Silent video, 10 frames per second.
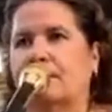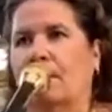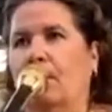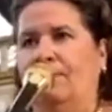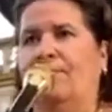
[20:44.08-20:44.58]

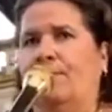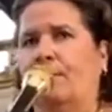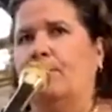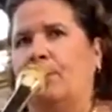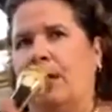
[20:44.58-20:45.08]
Oh,
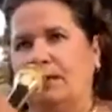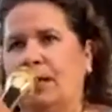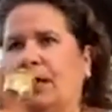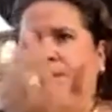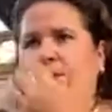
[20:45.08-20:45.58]
for a
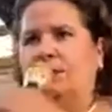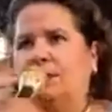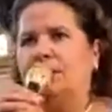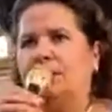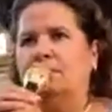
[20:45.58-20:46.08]
project, or
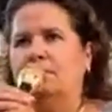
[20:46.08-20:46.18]
just